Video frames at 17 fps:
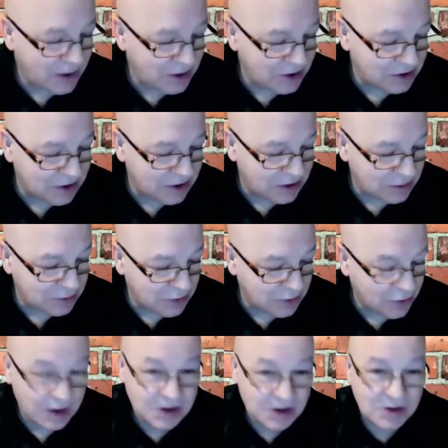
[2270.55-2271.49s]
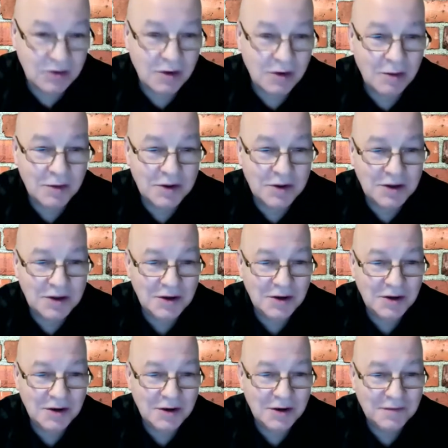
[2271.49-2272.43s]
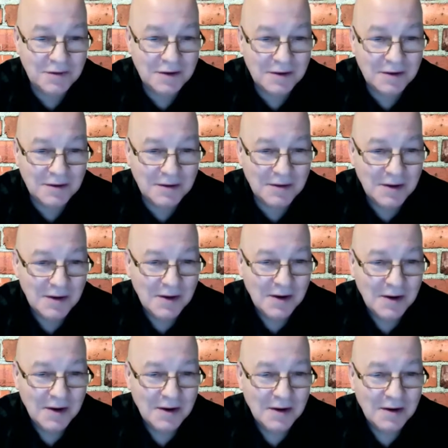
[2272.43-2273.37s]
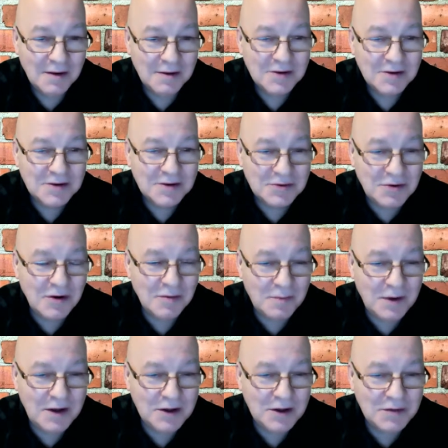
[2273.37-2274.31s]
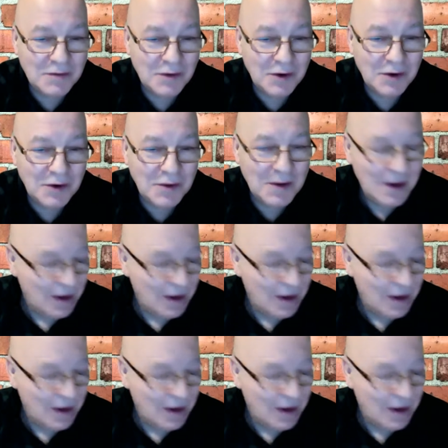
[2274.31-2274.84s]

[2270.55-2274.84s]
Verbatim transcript: She said she was a great stalwart in your life and a yeah strong place for you.